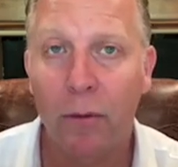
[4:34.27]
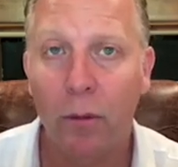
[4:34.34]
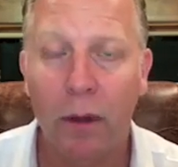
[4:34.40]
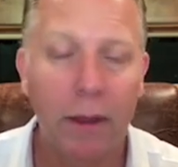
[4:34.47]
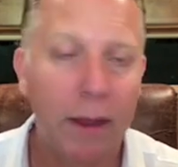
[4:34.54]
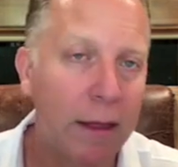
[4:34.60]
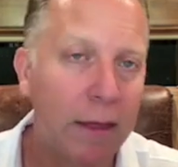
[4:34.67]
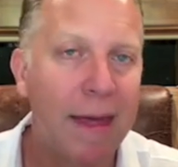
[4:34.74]
well,
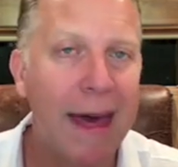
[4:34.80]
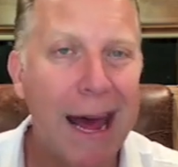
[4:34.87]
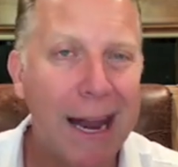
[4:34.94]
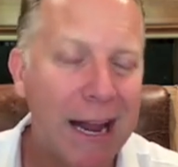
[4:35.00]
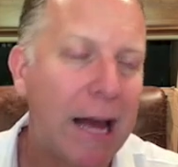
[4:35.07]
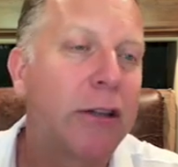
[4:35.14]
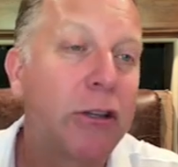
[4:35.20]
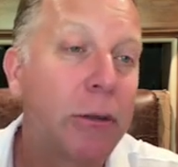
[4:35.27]
then
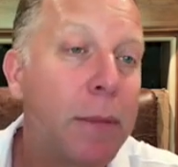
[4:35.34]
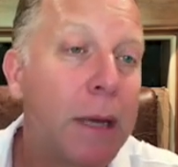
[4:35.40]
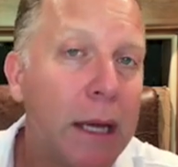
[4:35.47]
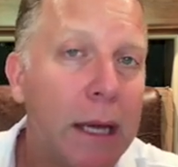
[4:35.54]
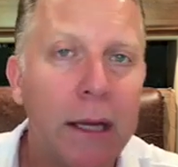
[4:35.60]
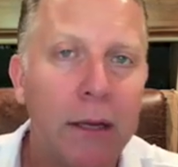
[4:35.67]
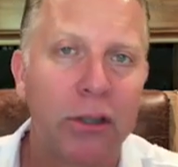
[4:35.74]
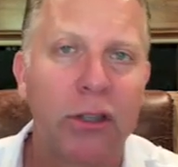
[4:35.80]
that, to me,
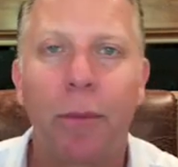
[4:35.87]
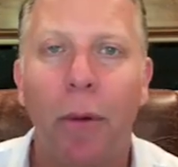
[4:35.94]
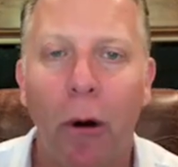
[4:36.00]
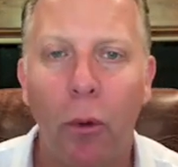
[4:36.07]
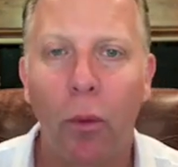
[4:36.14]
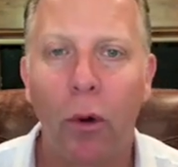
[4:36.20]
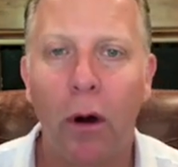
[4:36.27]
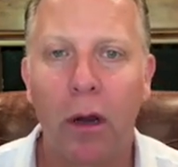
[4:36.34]
is
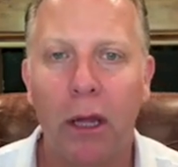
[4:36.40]
smart work.